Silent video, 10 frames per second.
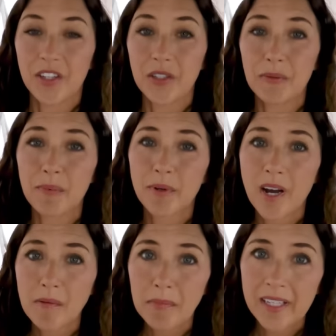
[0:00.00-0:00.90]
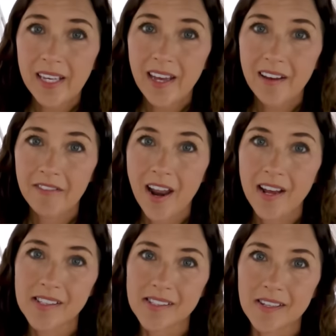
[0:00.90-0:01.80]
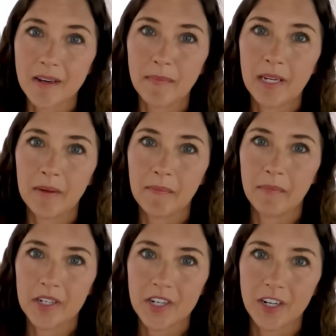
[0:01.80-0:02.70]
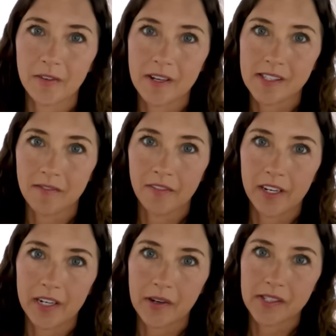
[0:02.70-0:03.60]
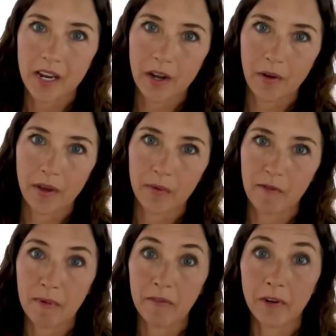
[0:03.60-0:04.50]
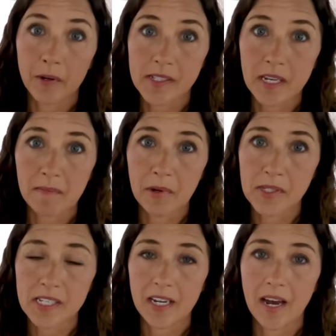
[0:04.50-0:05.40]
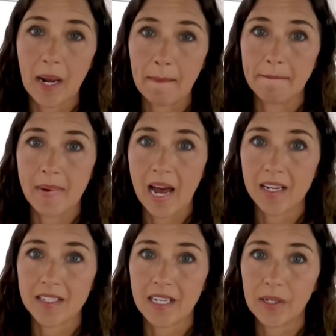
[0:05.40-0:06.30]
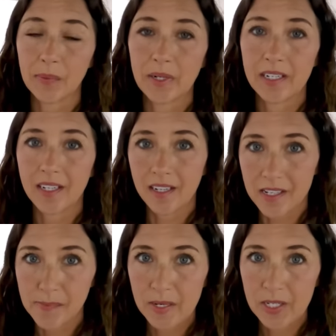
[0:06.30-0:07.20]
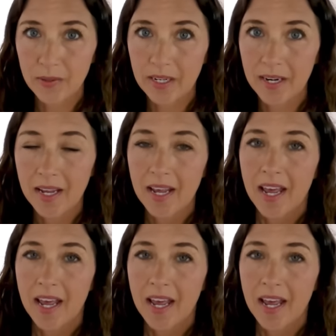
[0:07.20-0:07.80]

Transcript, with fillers: You probably have not seen me much in our recent videos. I know that we've been focusing mostly on Matt and what he has been doing.